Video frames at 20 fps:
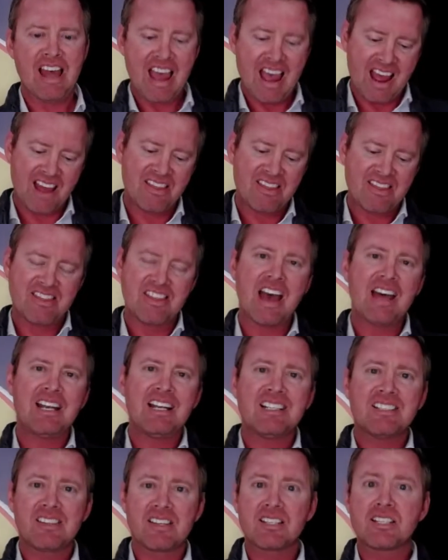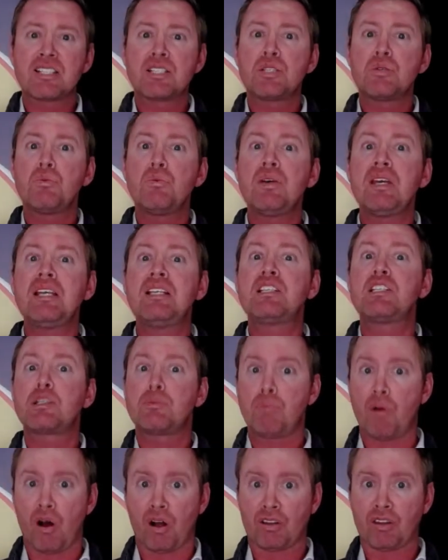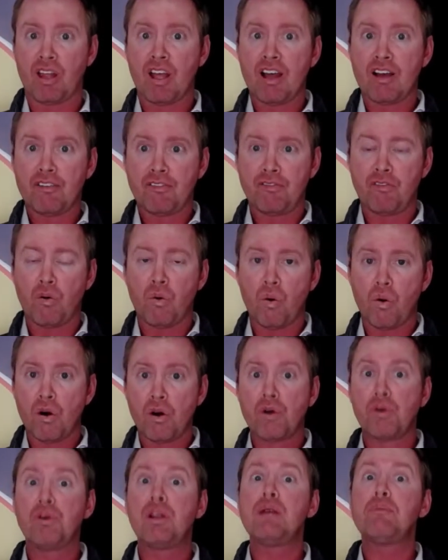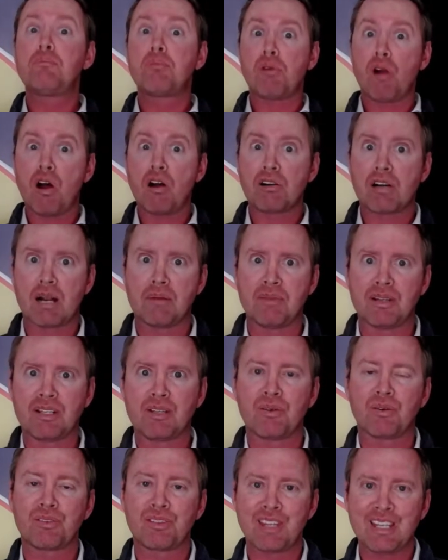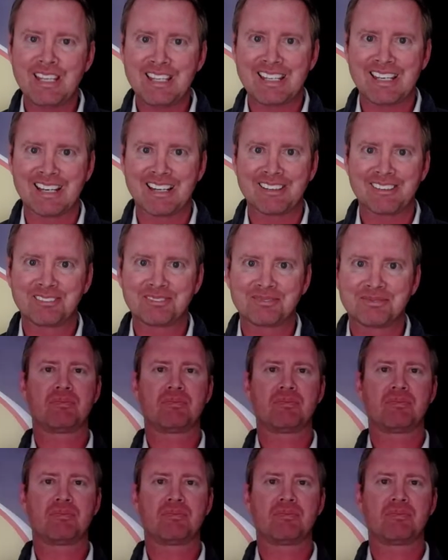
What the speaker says: And that is the sweet spot for reprogramming your thinking.